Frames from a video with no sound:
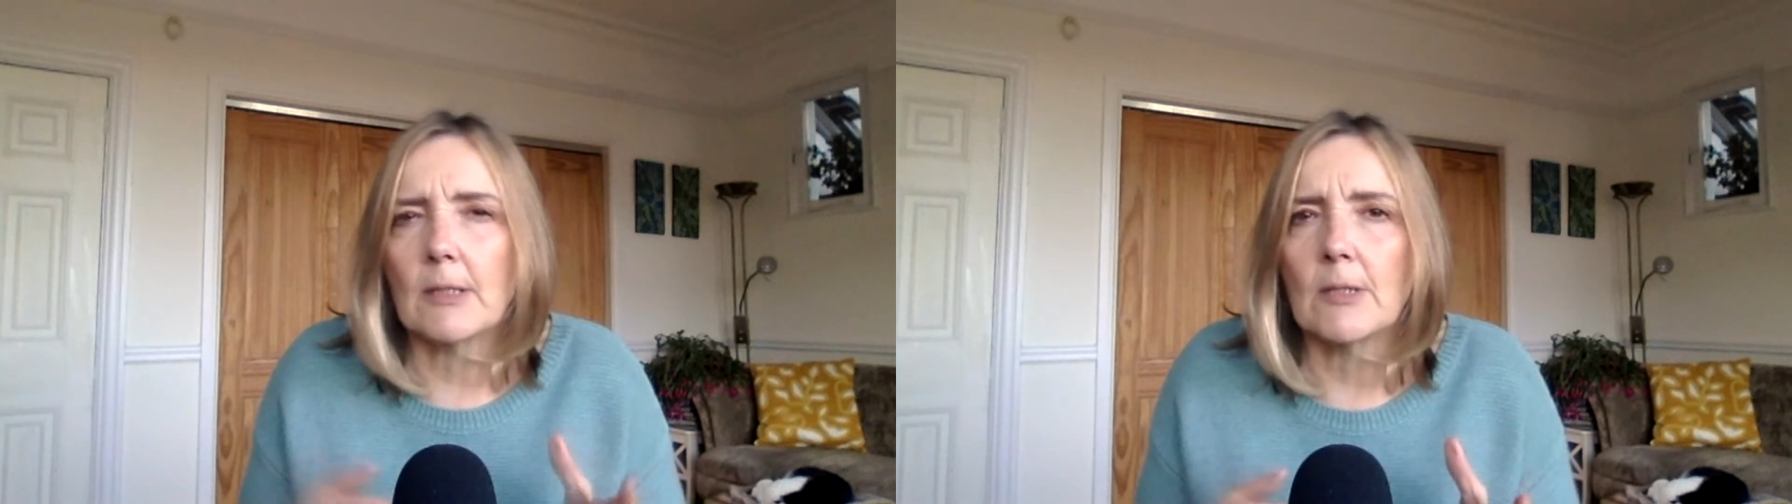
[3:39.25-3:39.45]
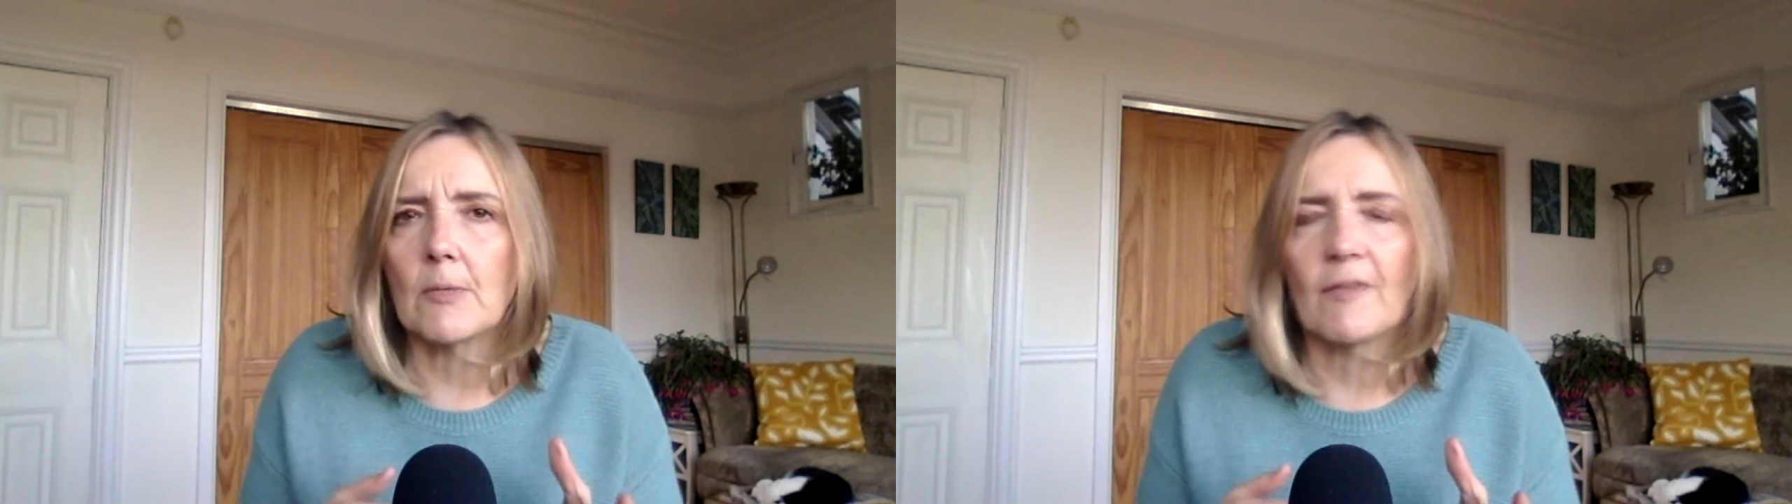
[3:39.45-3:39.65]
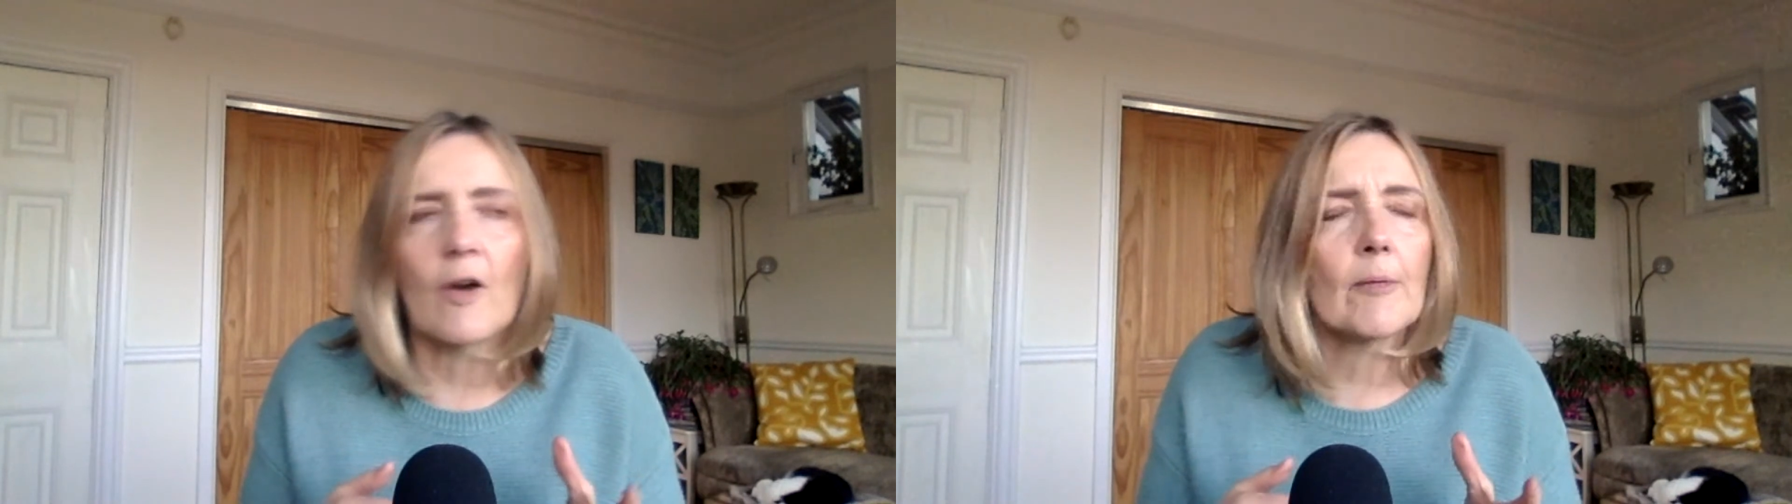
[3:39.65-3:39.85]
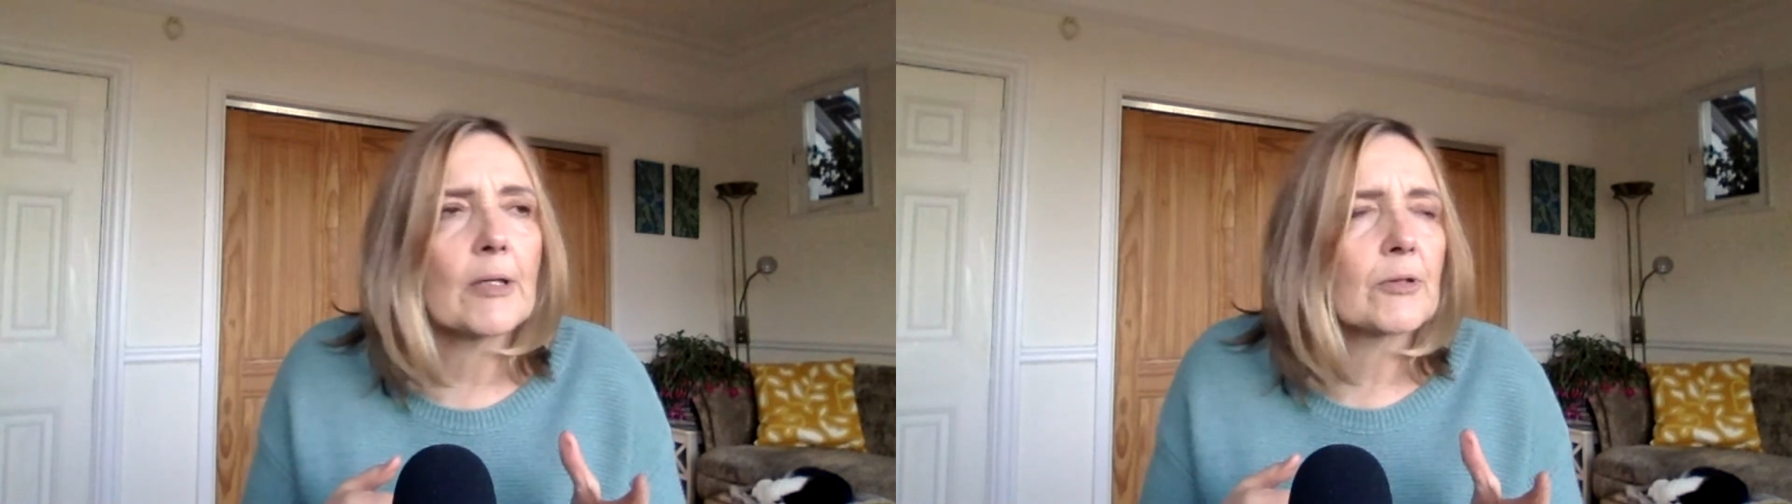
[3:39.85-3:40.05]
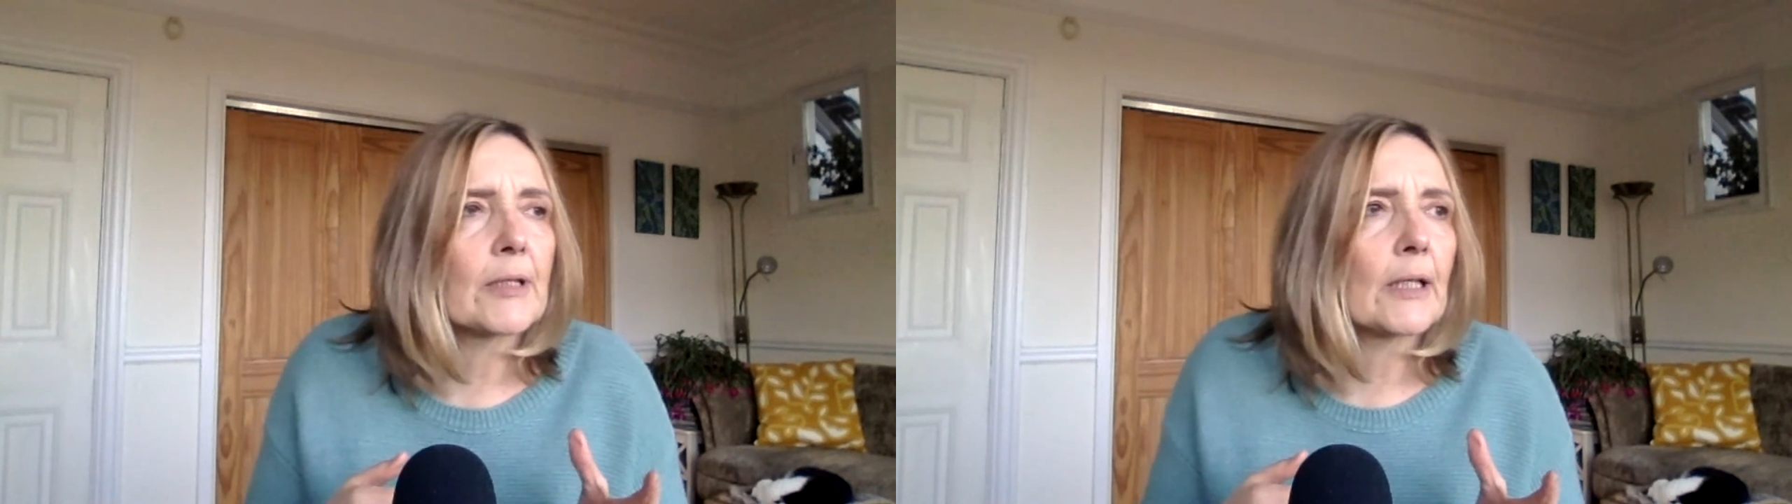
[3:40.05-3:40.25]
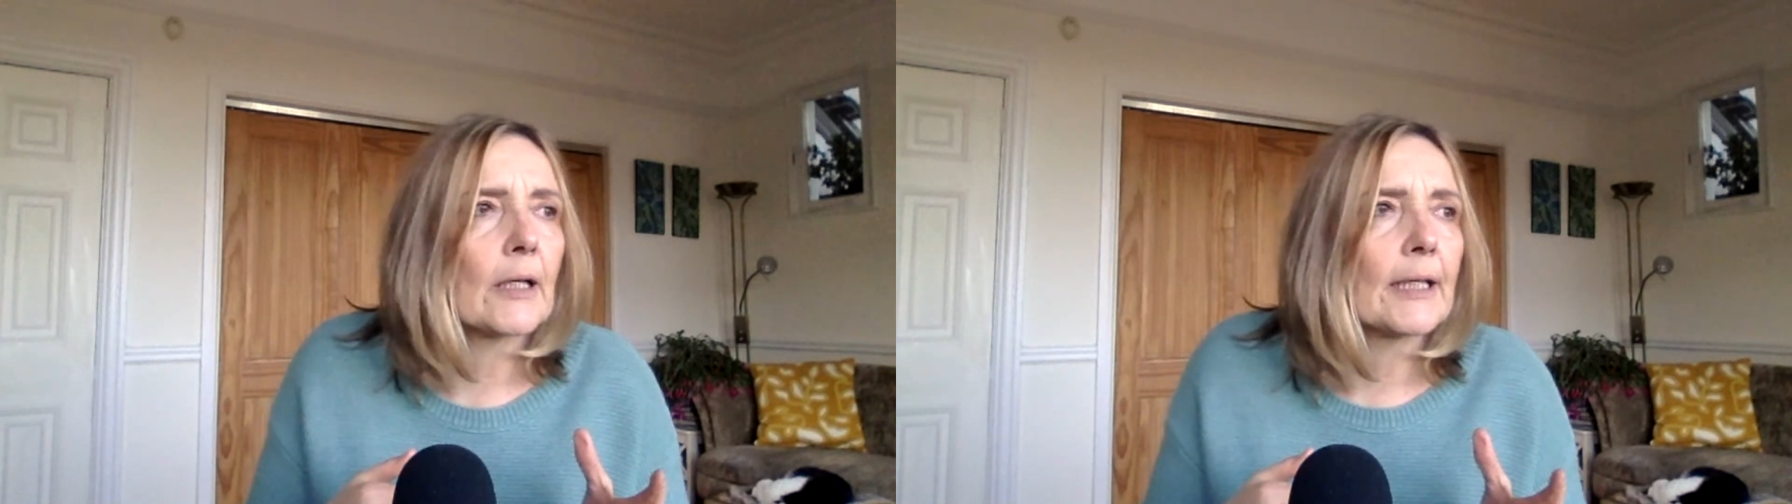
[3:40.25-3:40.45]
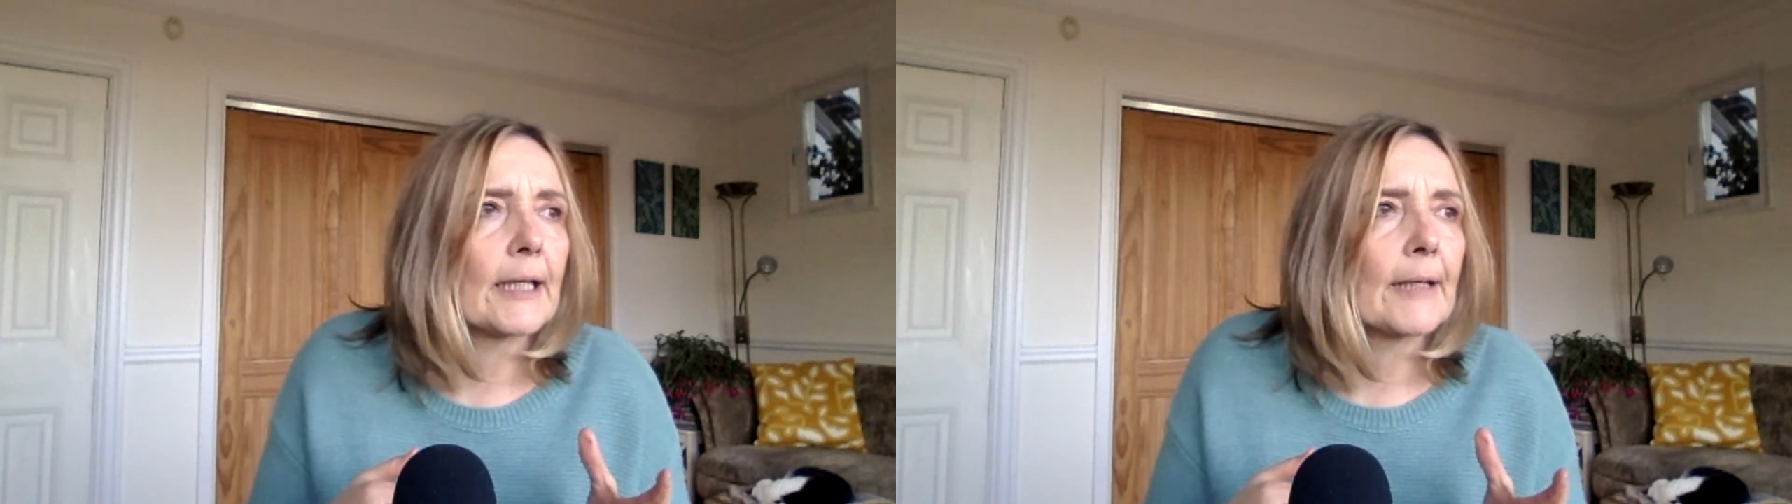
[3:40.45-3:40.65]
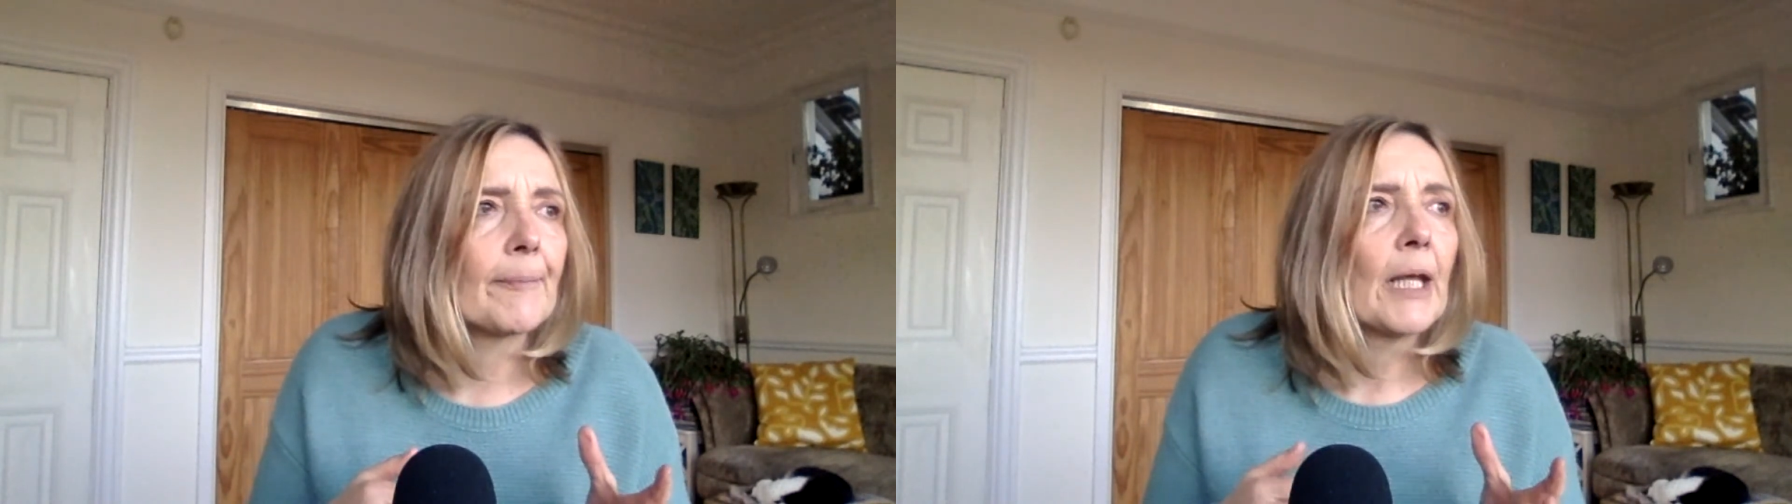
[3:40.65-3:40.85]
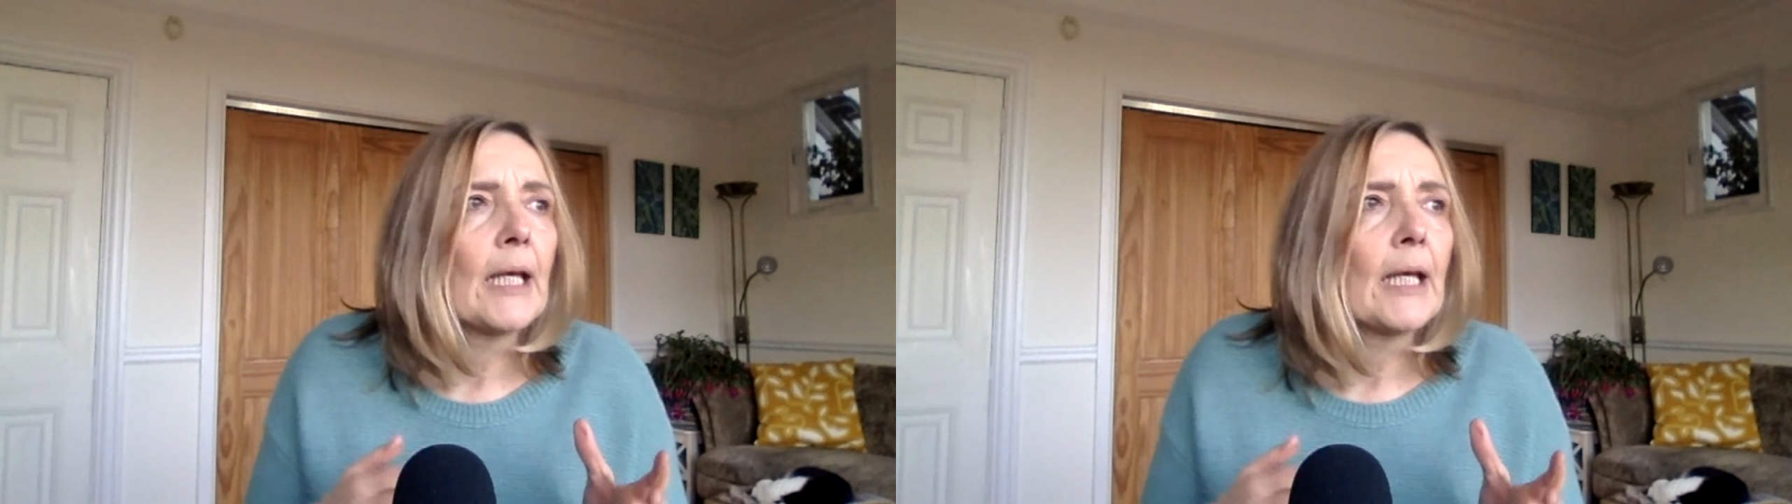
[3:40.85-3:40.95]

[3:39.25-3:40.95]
to do with farming or something like that.